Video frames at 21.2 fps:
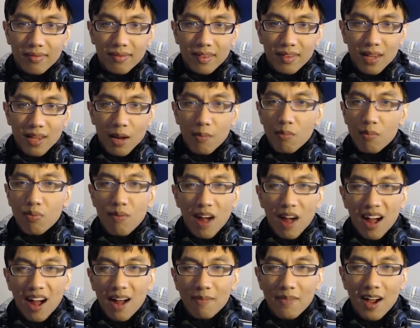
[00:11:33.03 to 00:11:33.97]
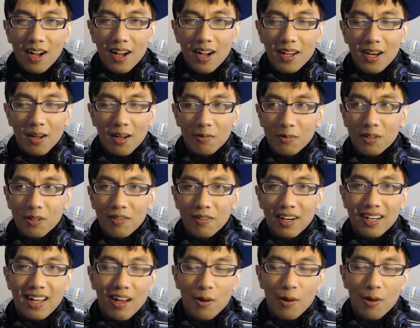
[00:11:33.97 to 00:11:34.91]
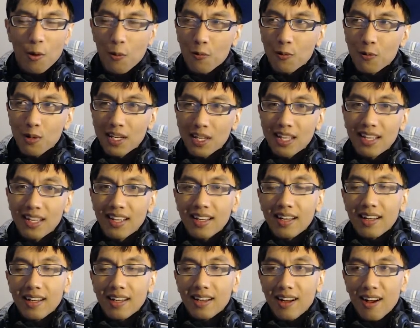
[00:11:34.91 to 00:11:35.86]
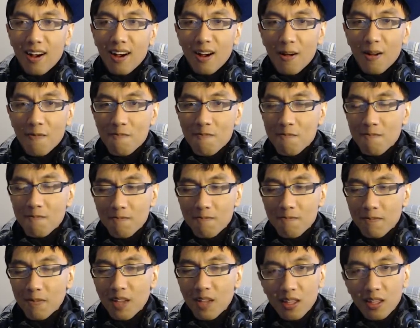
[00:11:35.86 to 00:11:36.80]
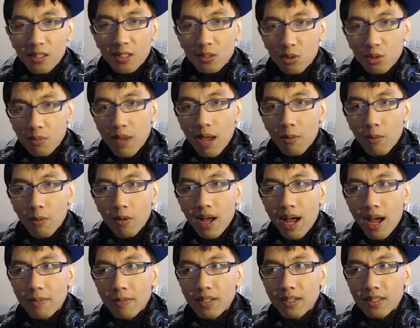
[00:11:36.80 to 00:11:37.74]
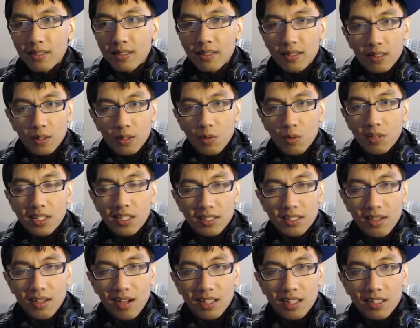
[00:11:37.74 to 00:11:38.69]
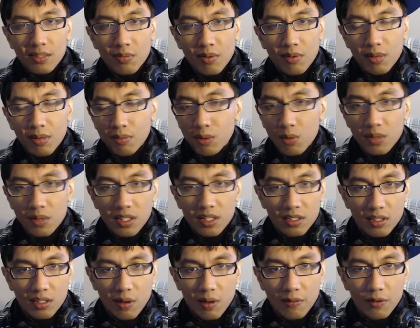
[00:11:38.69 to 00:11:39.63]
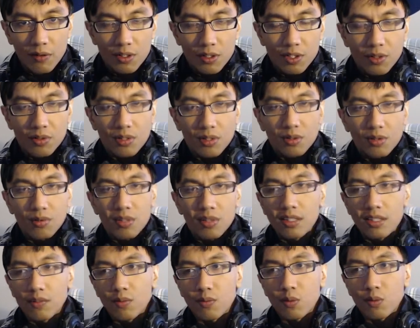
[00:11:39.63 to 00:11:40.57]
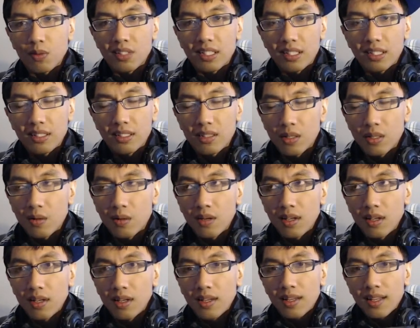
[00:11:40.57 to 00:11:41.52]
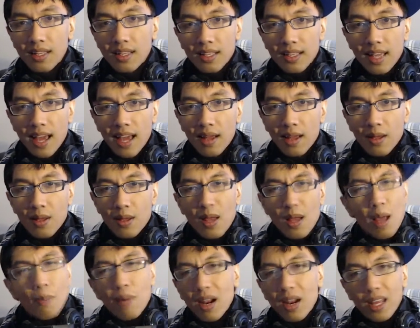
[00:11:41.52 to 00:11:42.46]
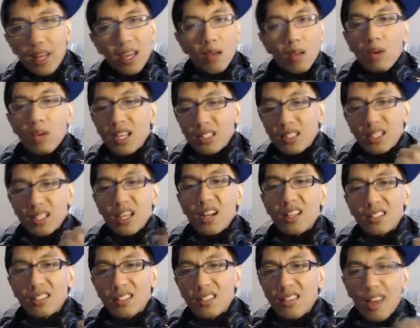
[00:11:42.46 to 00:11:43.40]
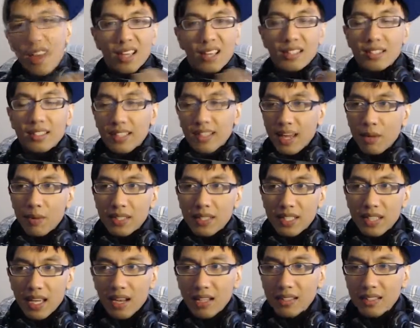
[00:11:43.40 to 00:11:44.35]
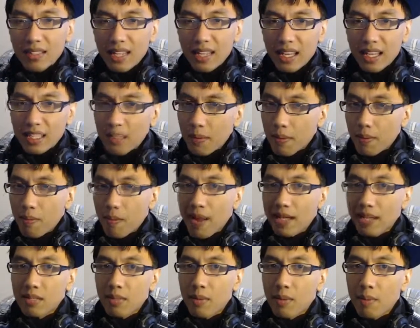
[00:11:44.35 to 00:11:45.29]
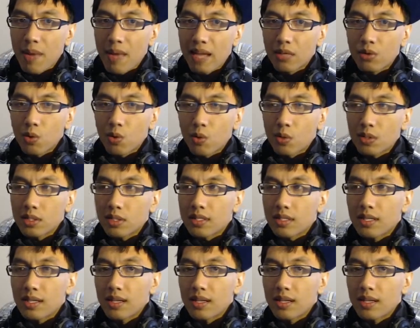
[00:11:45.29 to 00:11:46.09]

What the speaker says: I'm knocking on wood right now. Hopefully, um, nothing too bad will happen going into contest prep, going into my first shows in 2014. So yeah, but I can't wait to get on stage. Can't wait to get on stage. I've been practicing my mandatories.